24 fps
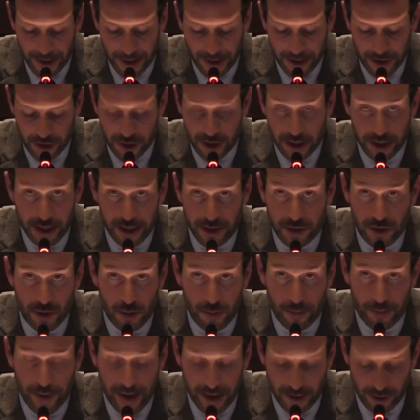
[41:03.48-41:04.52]
and she gets her
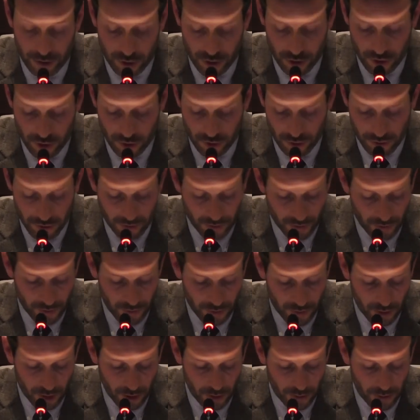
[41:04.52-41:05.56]
pension
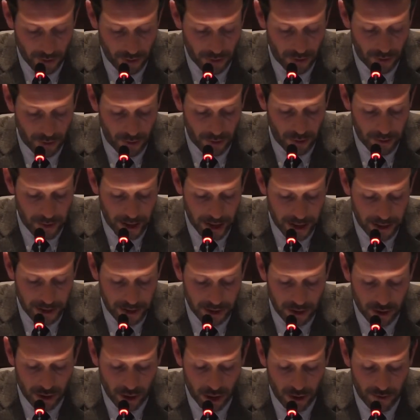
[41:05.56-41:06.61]
from the
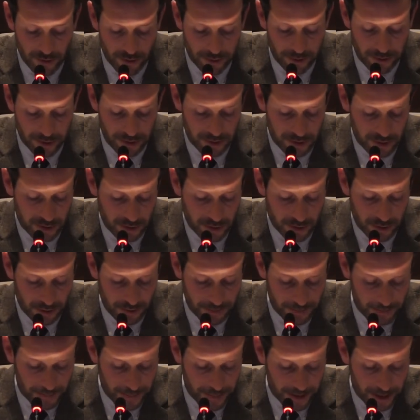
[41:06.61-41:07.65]
Romanian government
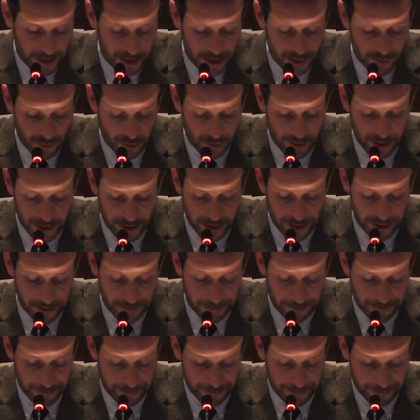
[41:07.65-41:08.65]
in Romania.